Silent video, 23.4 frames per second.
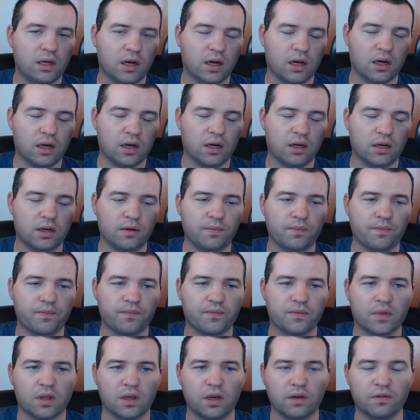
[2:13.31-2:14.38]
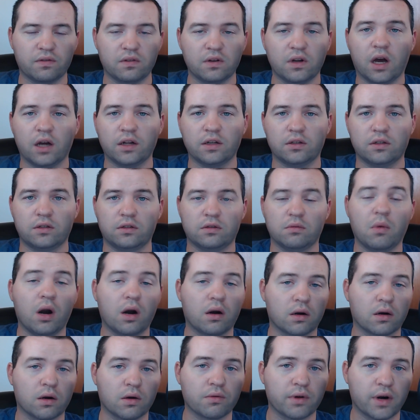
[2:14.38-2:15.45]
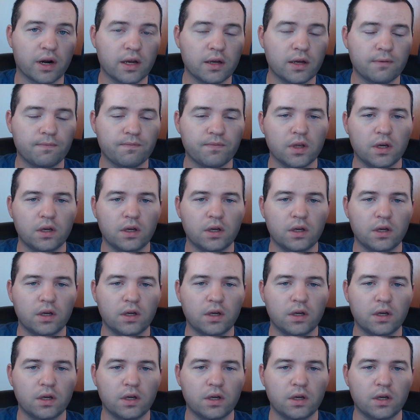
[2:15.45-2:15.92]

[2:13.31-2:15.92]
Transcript: um, if not tomorrow, right?